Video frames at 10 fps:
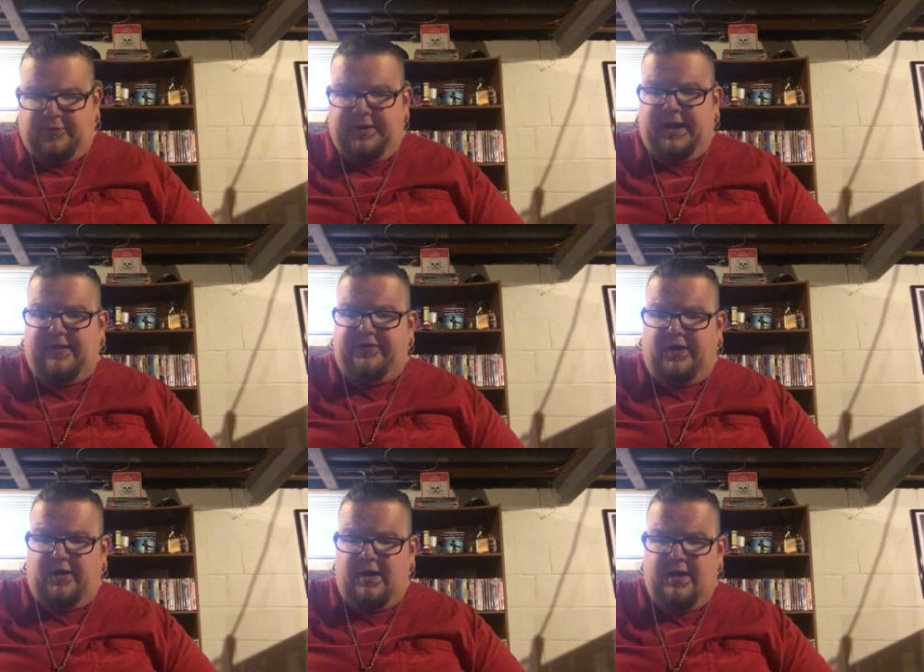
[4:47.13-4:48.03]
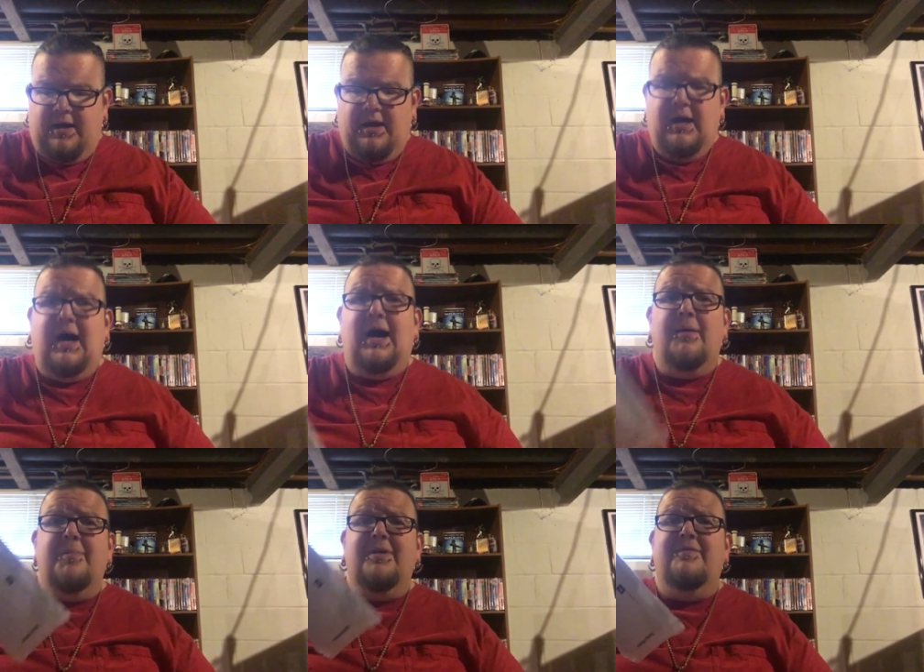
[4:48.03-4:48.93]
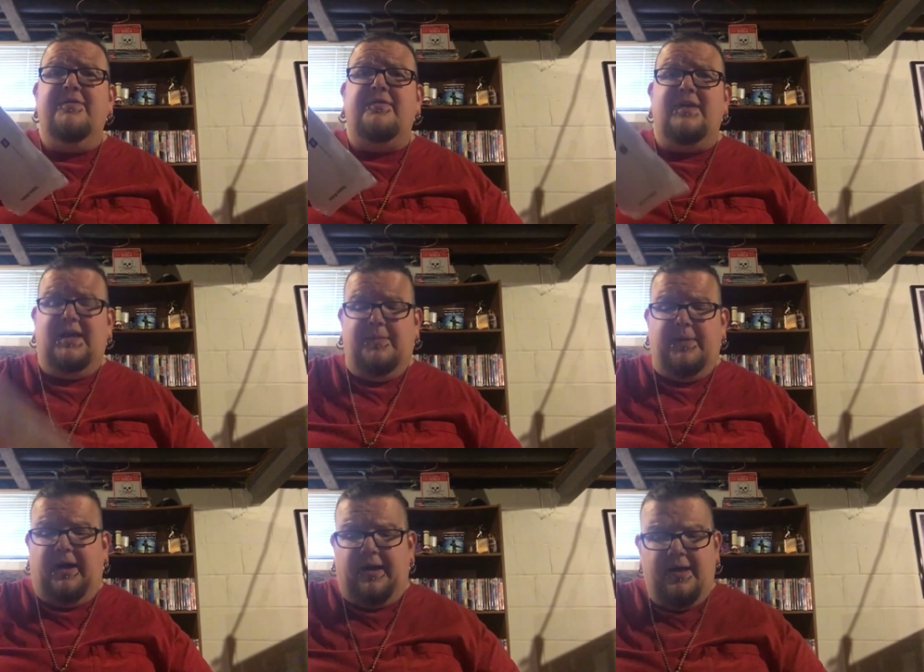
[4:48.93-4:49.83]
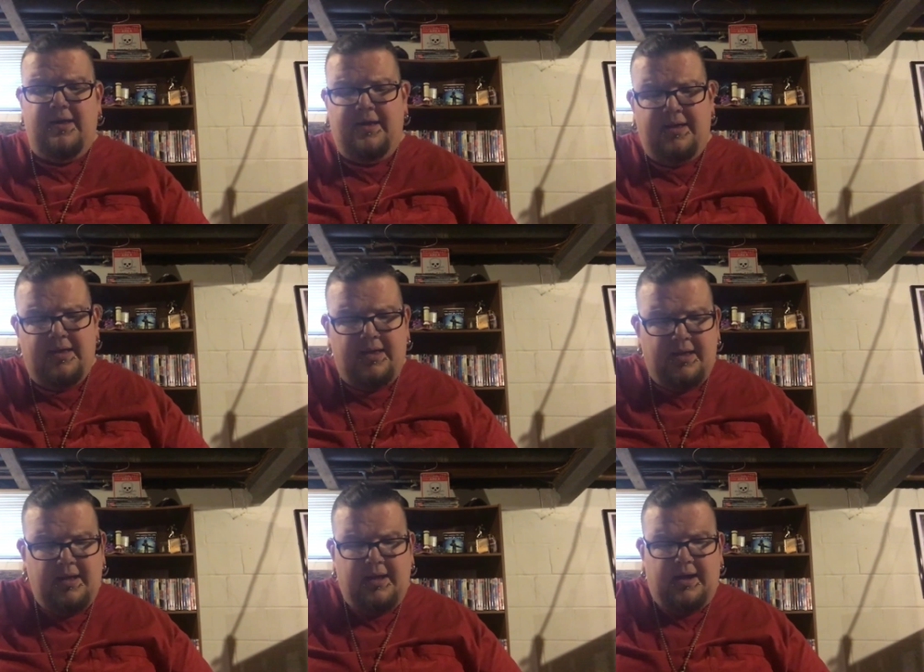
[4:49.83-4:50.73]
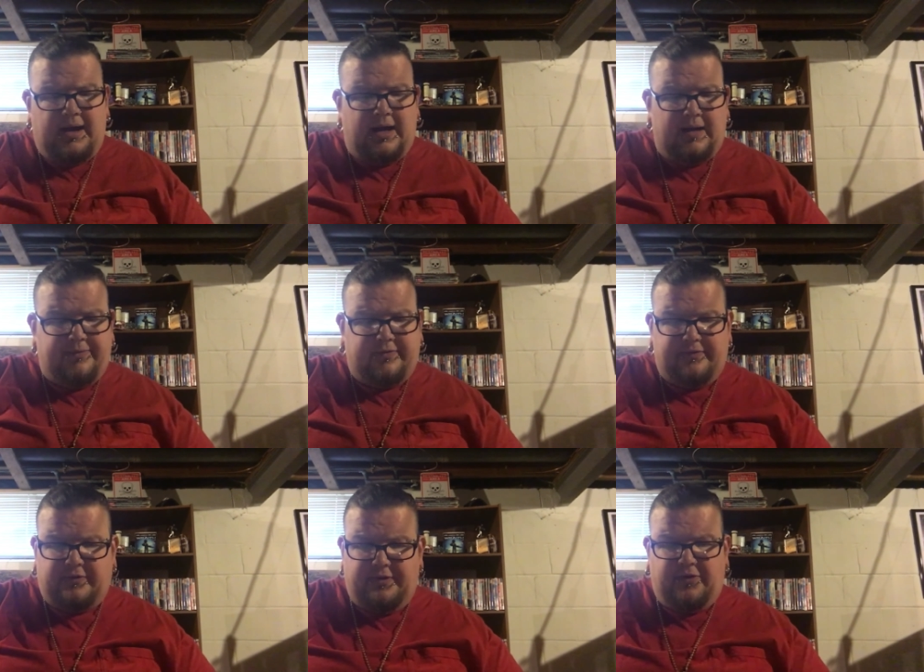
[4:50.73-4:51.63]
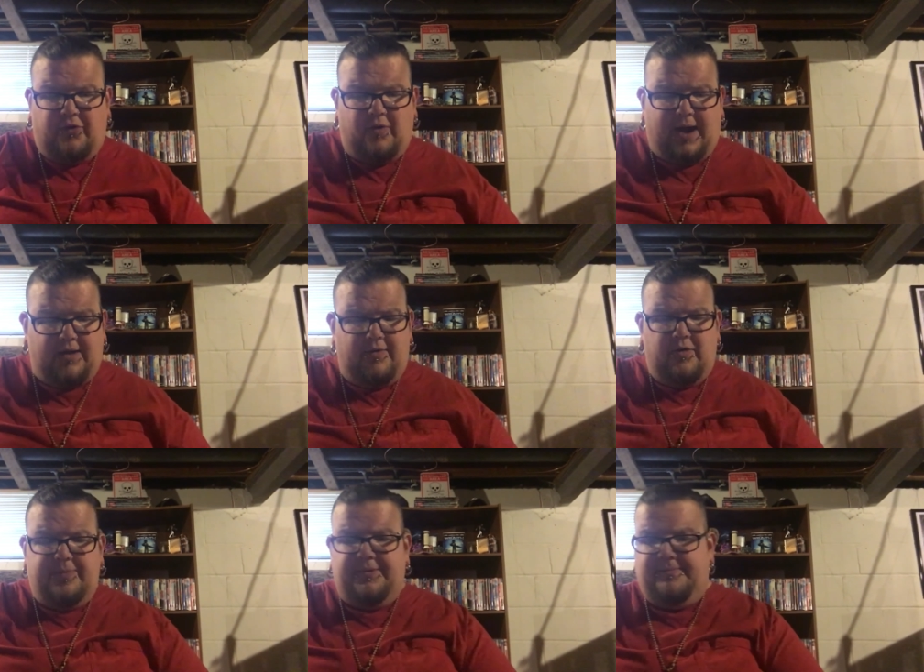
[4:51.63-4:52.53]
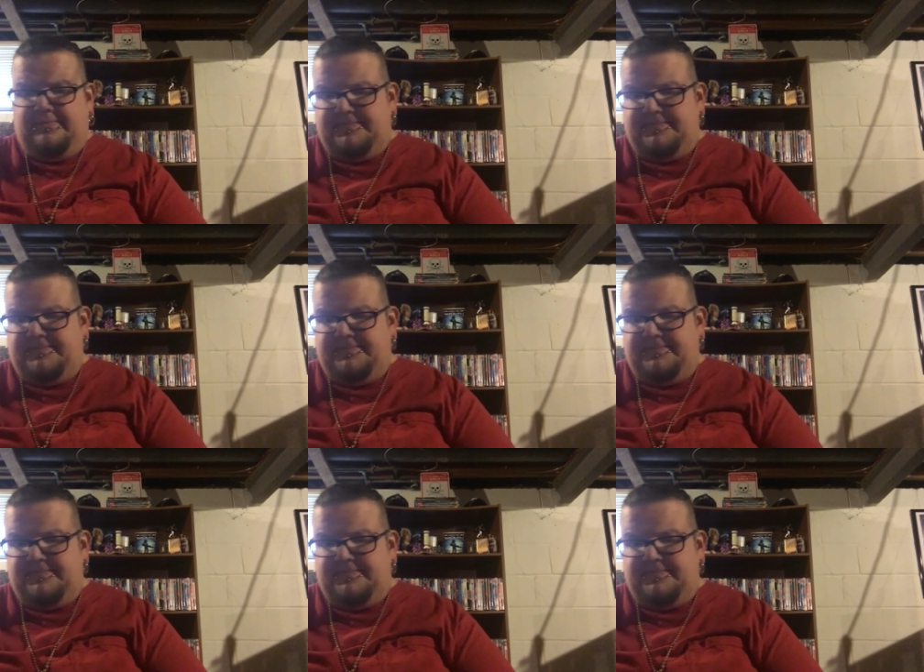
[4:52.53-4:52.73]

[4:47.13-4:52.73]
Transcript: one next here. Uh, I believe this is eBay. Um, so let's go ahead and crack her open